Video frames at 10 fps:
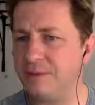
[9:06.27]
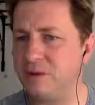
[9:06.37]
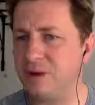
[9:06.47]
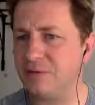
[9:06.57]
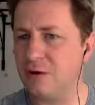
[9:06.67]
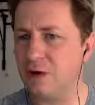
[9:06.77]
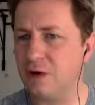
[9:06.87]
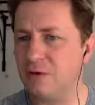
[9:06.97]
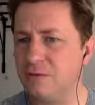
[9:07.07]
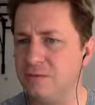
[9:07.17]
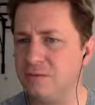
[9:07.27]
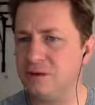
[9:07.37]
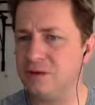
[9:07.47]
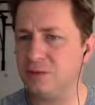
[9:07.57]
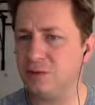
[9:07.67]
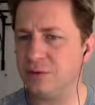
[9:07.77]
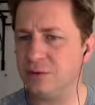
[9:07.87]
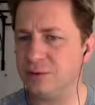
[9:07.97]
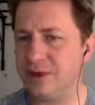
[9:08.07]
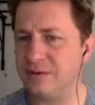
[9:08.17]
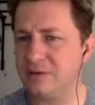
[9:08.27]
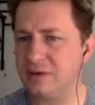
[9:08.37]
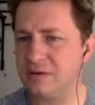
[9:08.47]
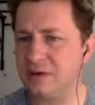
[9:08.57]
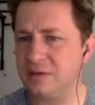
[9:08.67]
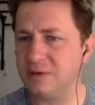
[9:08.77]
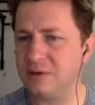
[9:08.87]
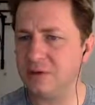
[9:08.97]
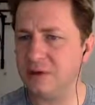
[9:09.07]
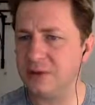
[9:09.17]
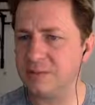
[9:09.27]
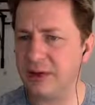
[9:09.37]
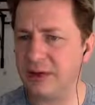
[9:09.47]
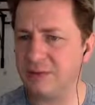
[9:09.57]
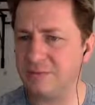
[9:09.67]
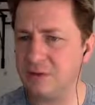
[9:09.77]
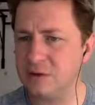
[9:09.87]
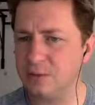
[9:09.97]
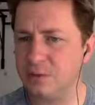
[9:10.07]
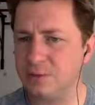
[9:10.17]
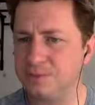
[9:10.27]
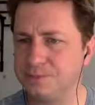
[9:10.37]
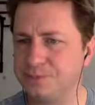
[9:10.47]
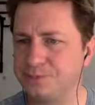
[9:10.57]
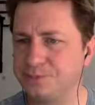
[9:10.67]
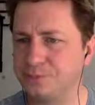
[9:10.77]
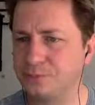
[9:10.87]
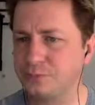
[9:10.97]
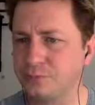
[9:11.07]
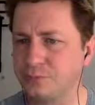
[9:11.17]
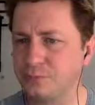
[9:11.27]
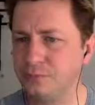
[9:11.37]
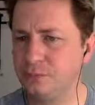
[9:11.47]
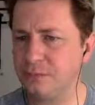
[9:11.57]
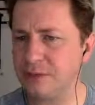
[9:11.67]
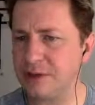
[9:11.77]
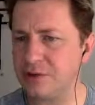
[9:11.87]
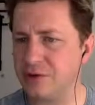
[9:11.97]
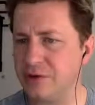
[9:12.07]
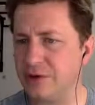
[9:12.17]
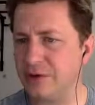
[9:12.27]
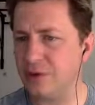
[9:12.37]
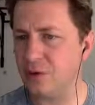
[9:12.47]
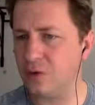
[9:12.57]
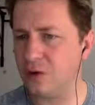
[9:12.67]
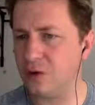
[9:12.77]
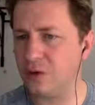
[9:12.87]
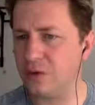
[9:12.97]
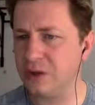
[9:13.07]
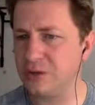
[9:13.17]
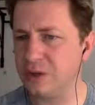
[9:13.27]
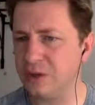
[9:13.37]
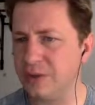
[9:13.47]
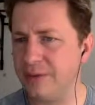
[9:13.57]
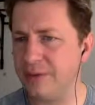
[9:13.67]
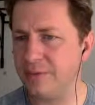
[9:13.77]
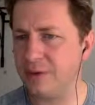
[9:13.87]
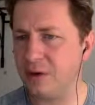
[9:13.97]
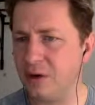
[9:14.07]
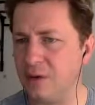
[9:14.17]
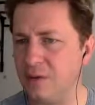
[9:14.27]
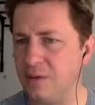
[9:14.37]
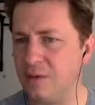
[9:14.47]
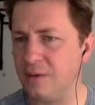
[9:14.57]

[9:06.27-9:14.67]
Save all visible toolpaths as a template. So let's make them visible. Make sure they're in the order in which we want them to go.